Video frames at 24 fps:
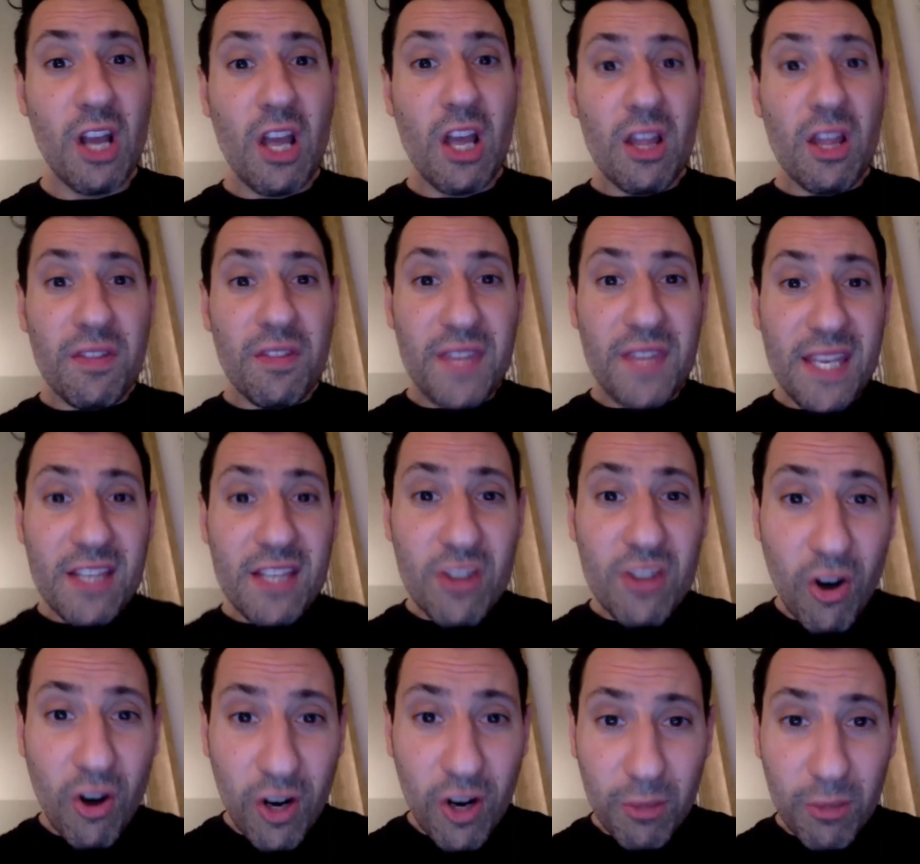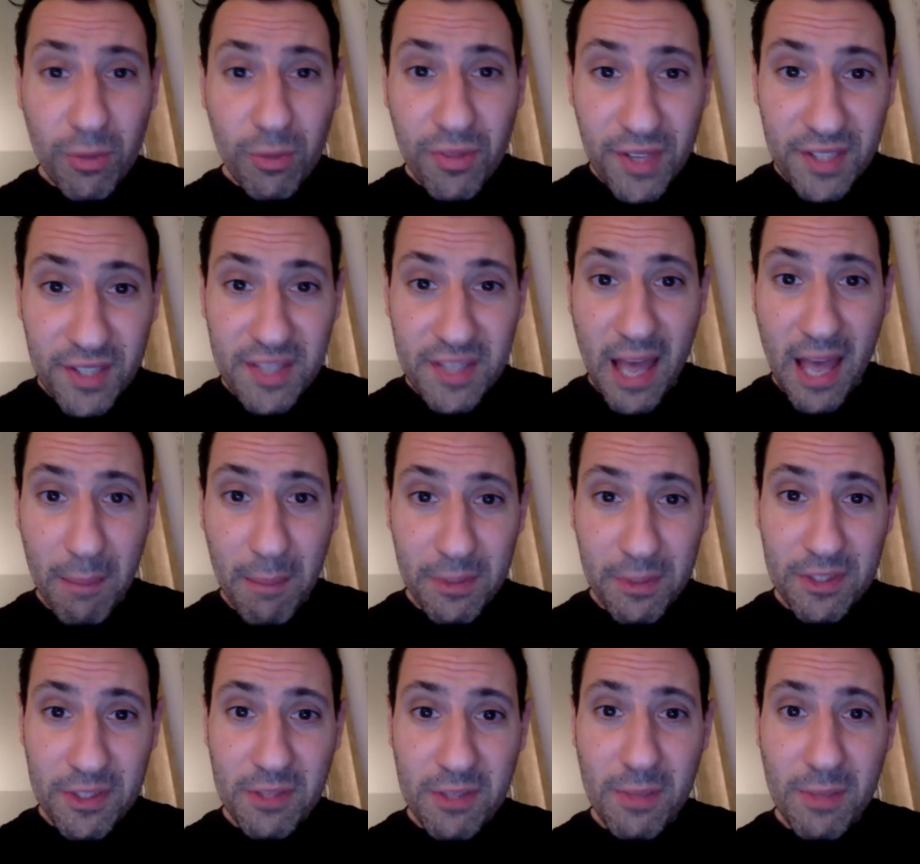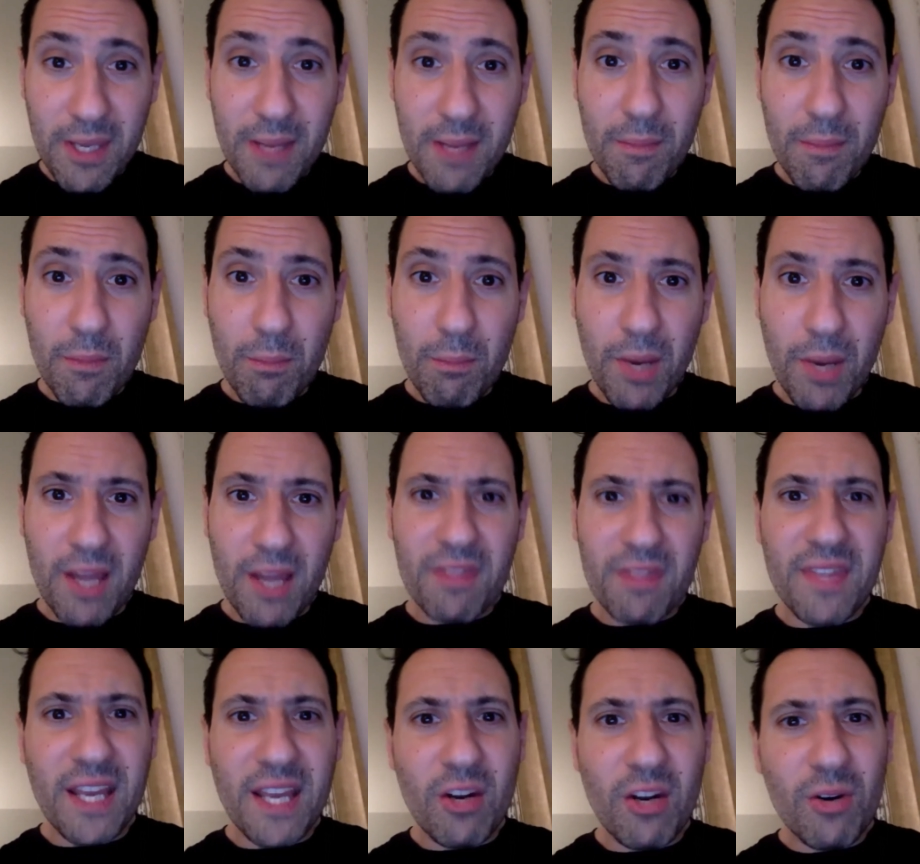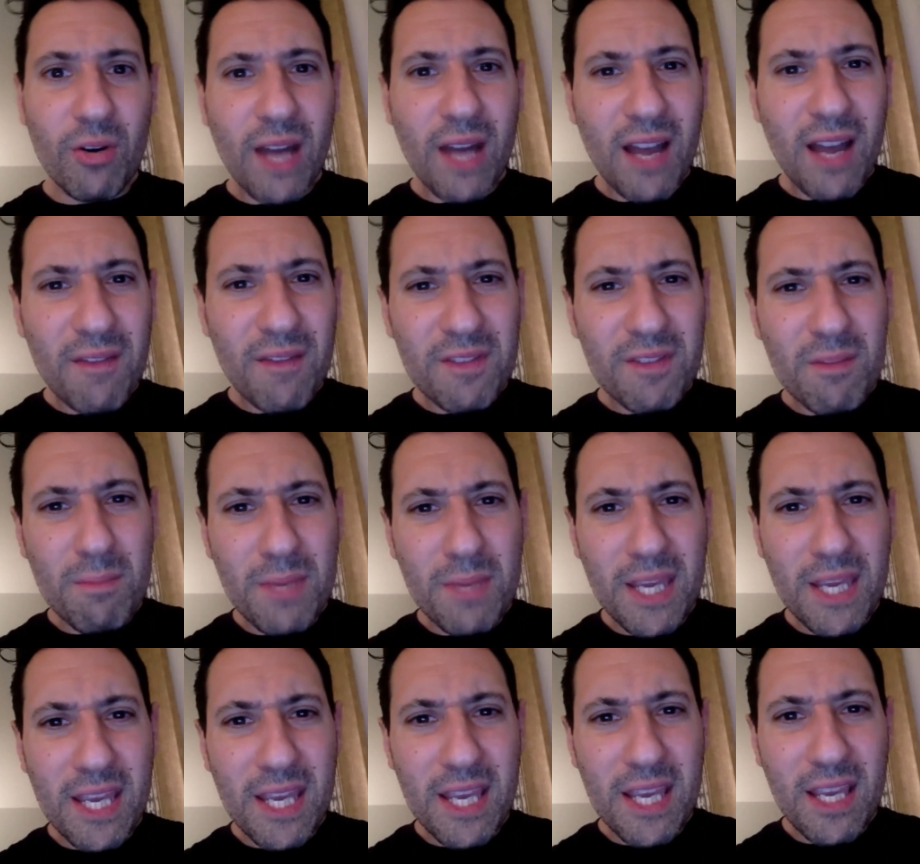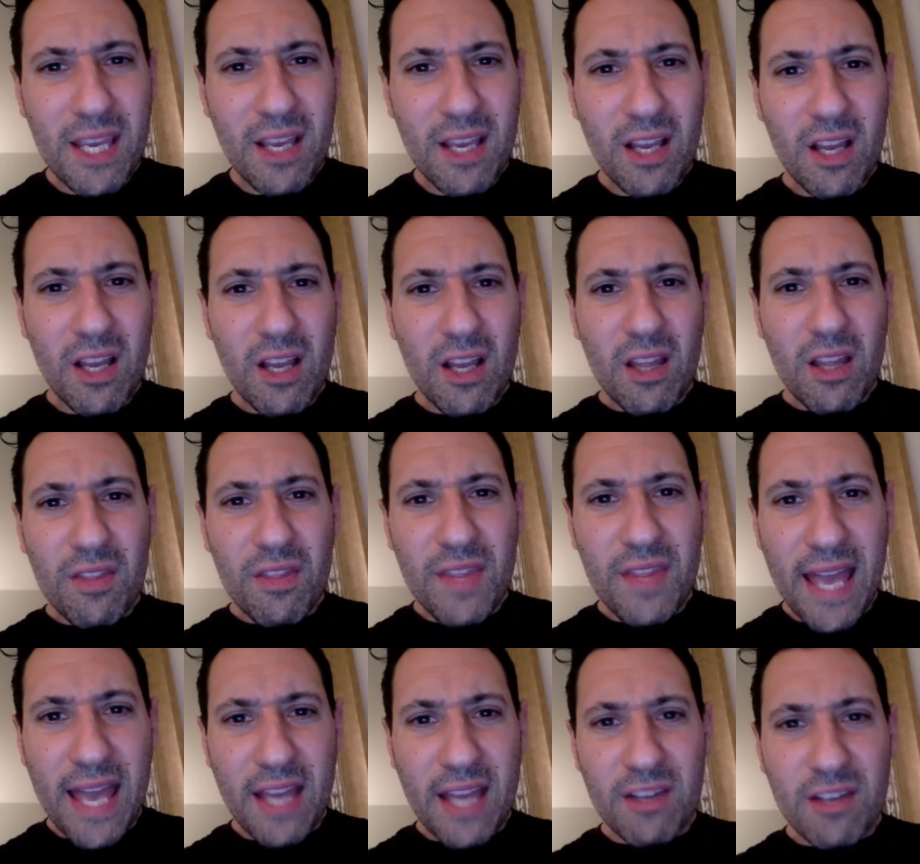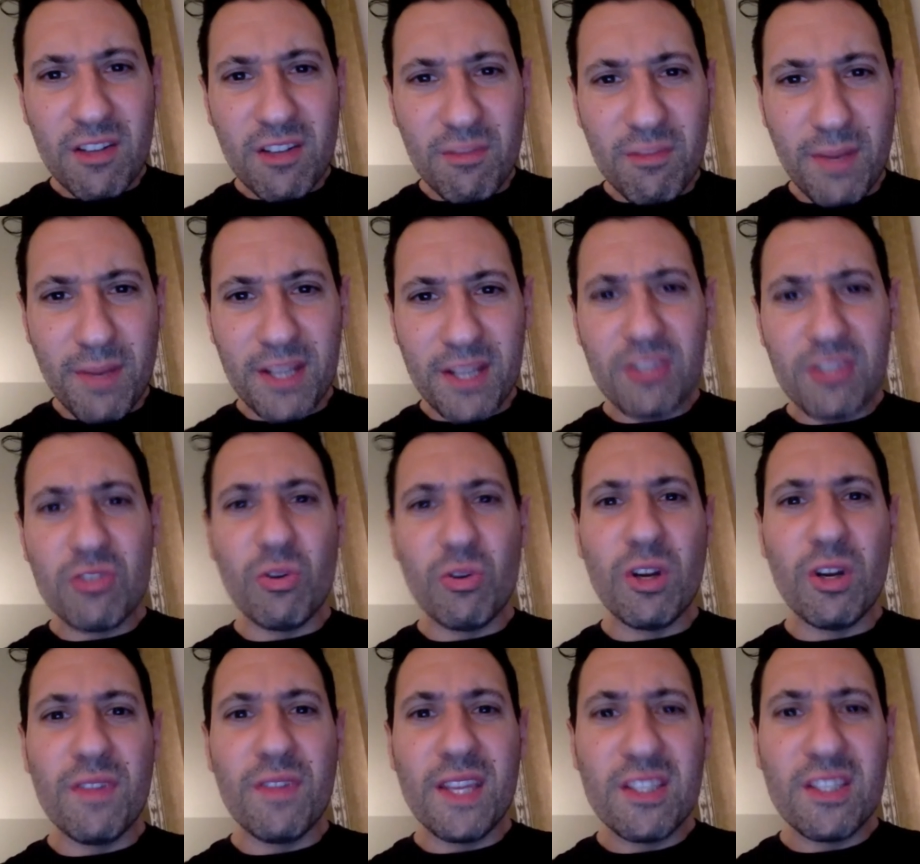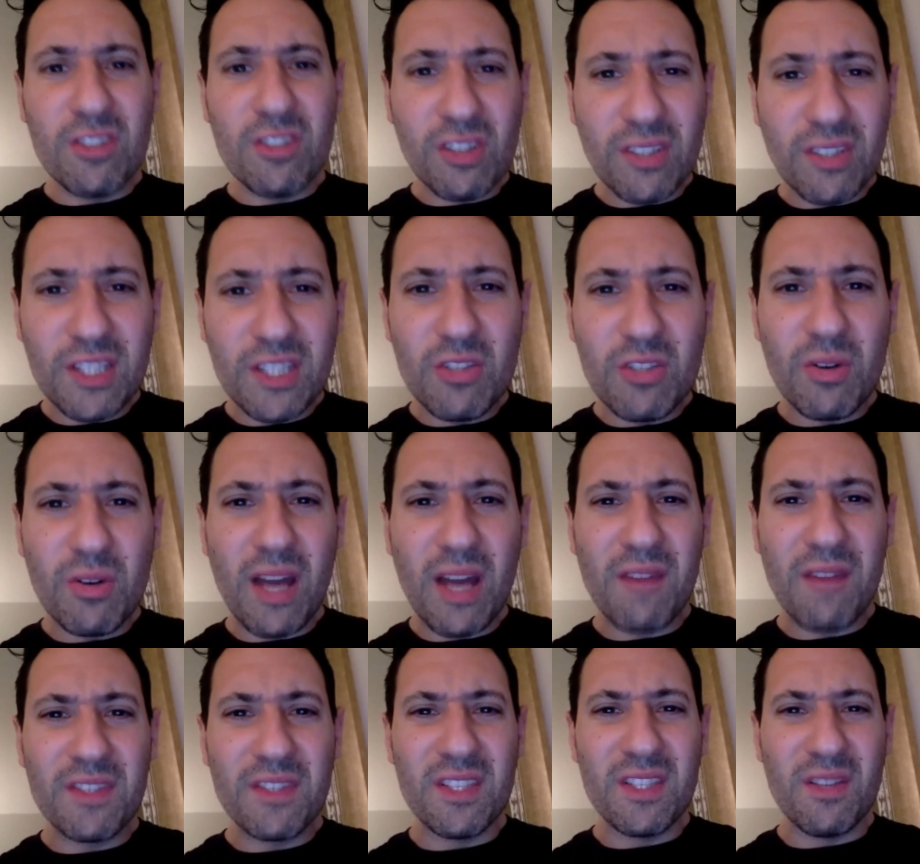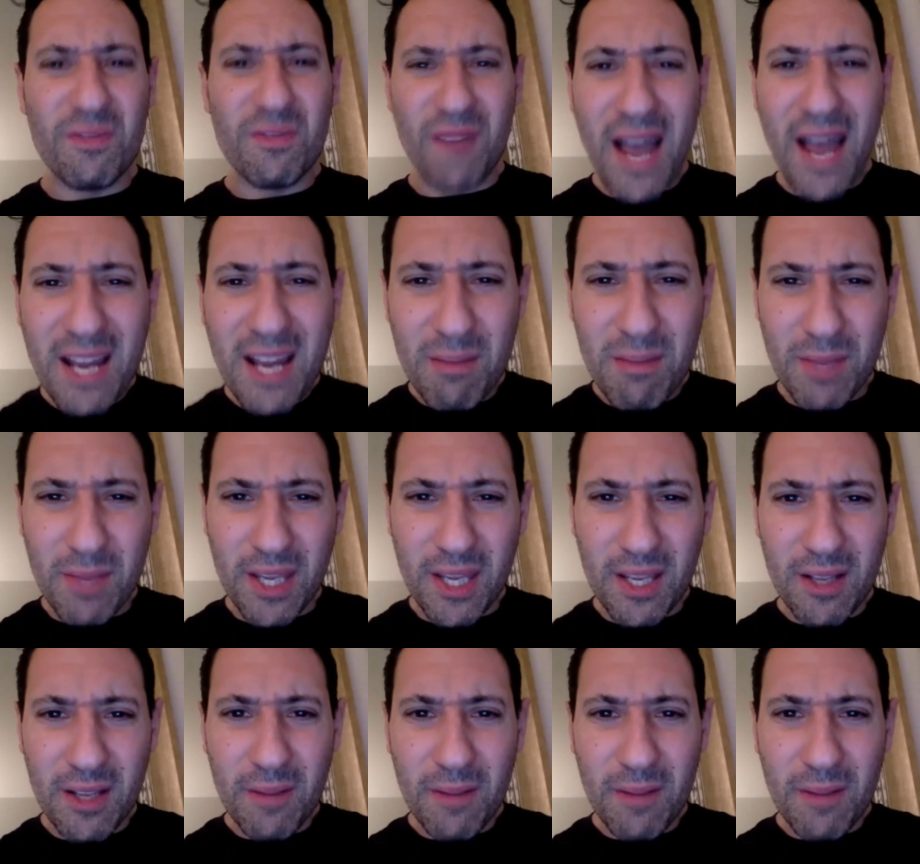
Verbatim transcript: These horrible things happen to me, but they don't have to be the end of my story. They certainly don't have to define me.